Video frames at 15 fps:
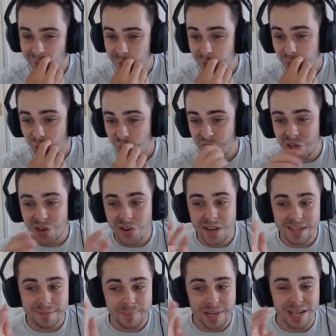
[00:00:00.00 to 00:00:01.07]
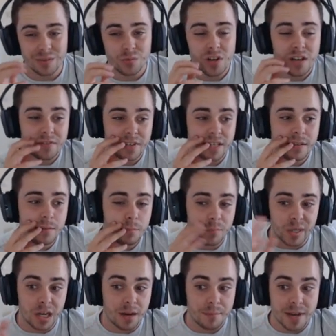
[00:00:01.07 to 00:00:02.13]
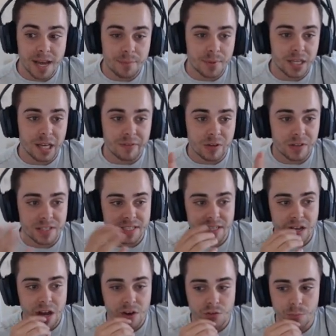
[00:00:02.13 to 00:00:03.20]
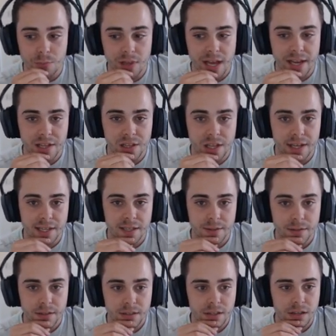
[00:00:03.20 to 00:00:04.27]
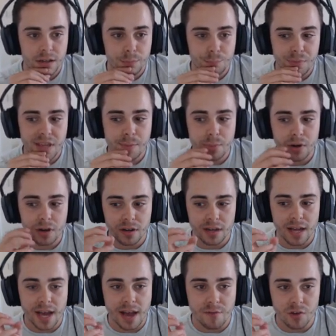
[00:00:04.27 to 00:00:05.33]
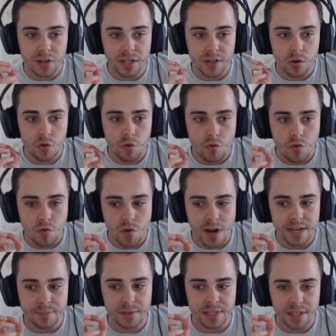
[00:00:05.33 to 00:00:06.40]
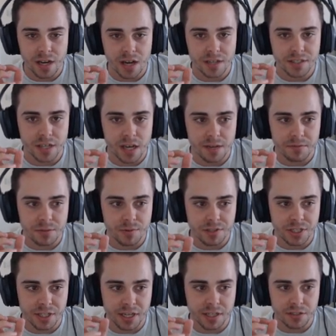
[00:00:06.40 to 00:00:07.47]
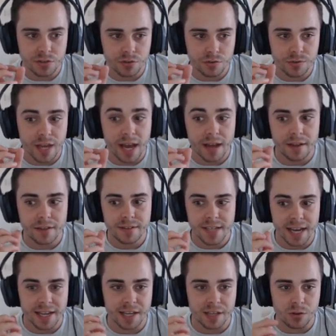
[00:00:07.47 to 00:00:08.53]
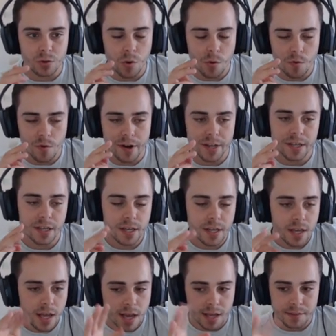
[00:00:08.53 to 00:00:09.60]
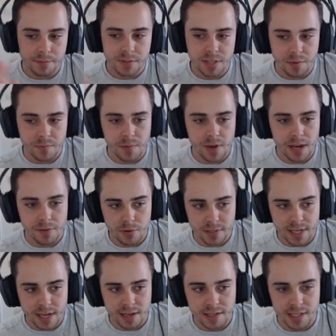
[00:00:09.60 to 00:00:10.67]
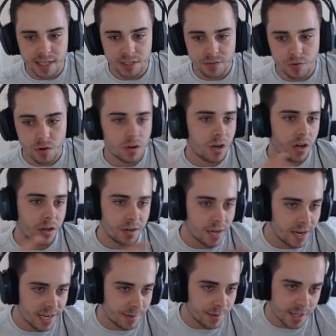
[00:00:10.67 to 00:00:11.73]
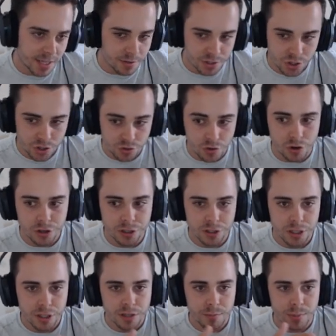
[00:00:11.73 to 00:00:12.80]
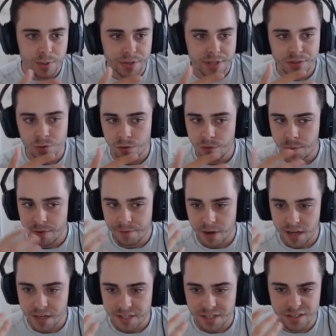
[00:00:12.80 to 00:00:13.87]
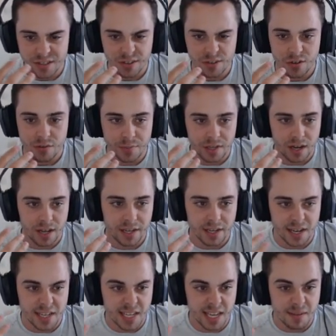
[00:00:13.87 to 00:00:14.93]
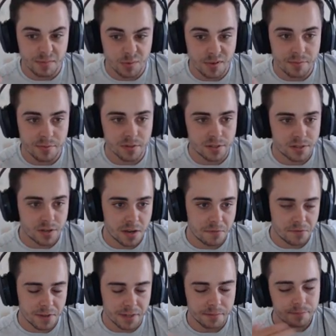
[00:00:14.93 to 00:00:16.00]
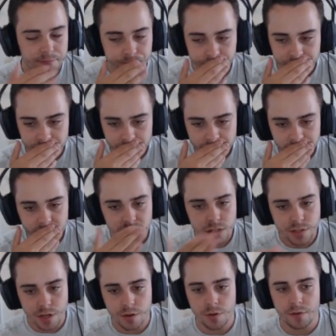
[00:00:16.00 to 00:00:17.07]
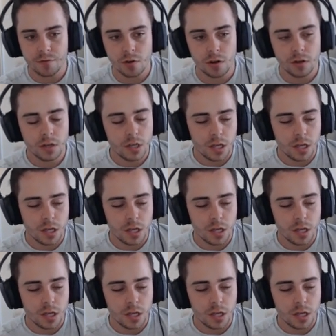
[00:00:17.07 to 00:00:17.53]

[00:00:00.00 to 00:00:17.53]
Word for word: borderline ban worthy, but I'm happy. I've got this in Kyurem Black. Like, people are going to have an incredibly hard time switching into that attacking core already. And some of my other attackers later on aren't anywhere near as strong, but they're sort of a bit faster, so could be like late game sweepers type thing. So I've got